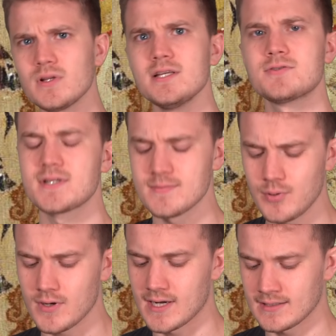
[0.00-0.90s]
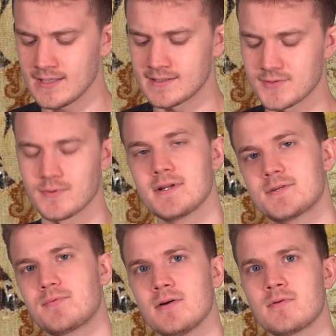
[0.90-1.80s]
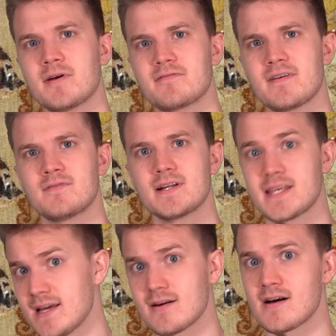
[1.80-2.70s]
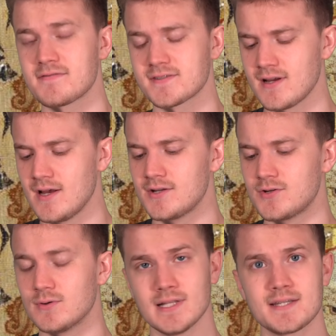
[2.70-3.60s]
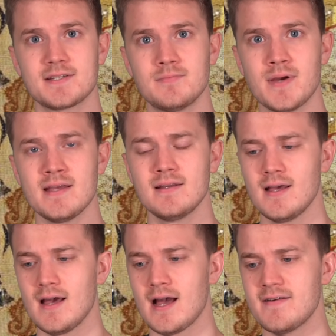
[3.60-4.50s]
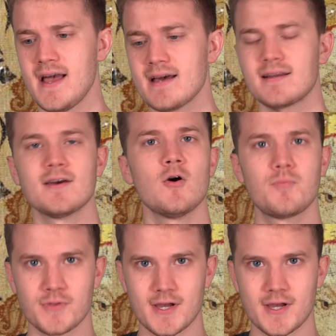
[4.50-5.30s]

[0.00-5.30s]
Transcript: really interesting point. I like this one. It's probably one of my favorite kickoffs to a Let's Debate I've had. I hope the